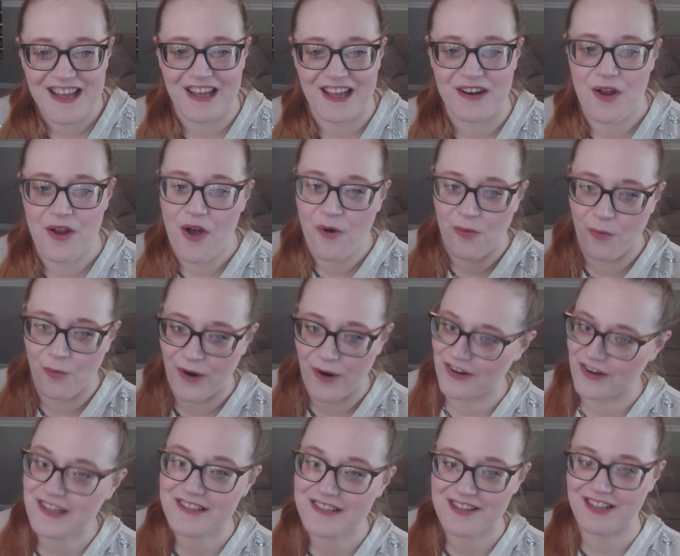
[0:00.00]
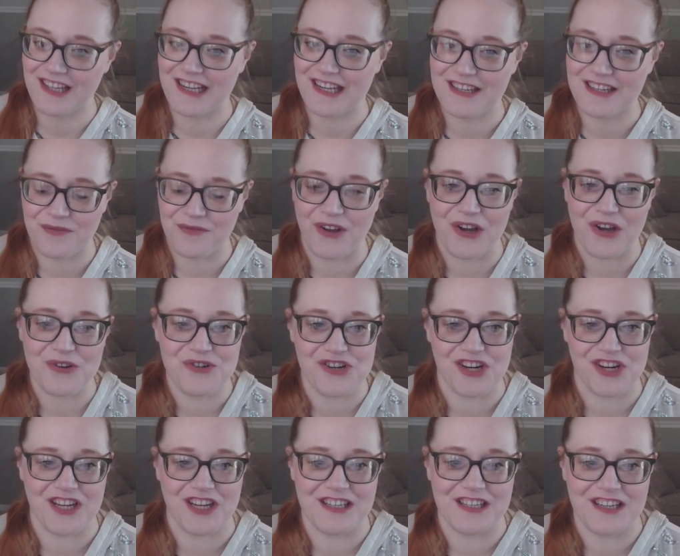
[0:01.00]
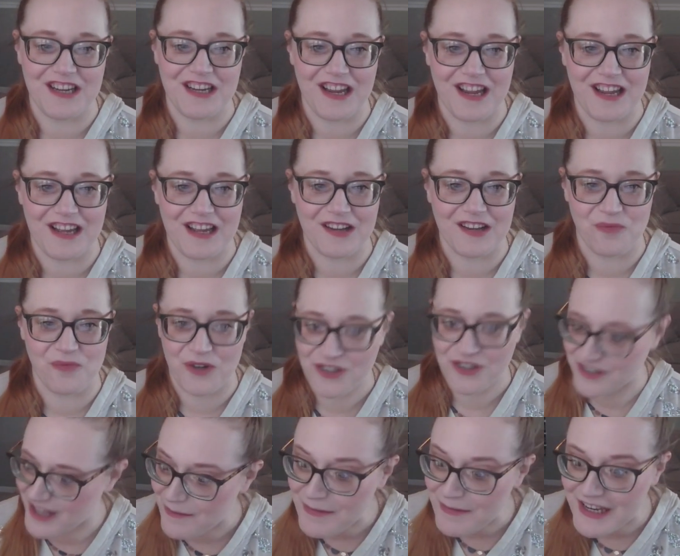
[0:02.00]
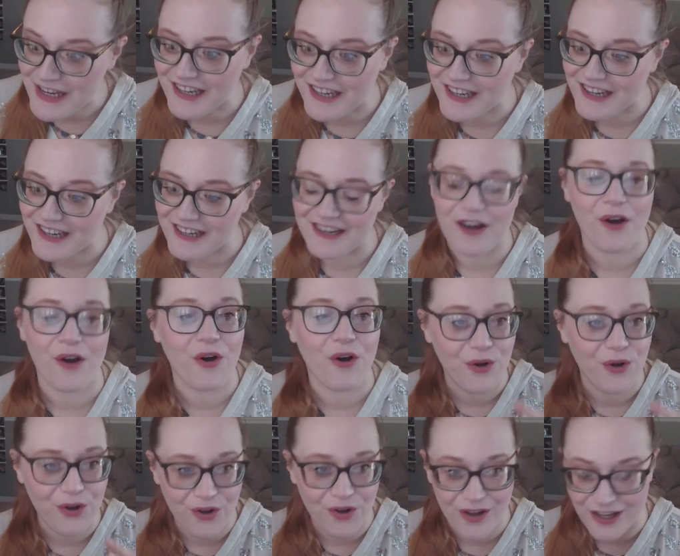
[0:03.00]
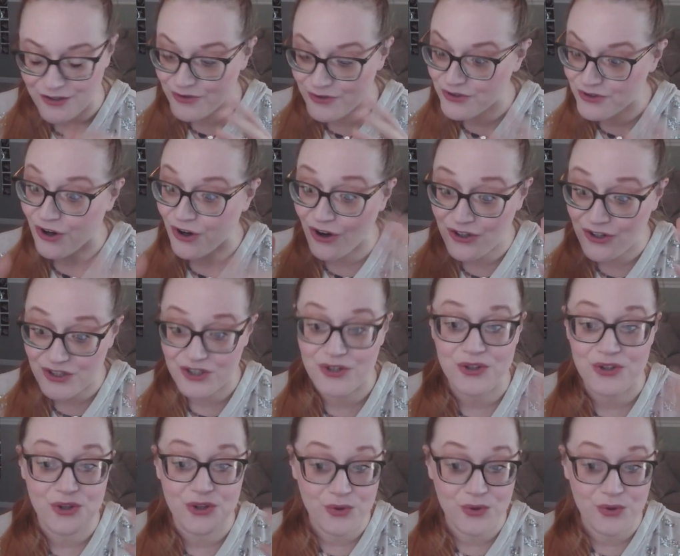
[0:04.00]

And where is the land of Goshen? And what does that mean? And you start to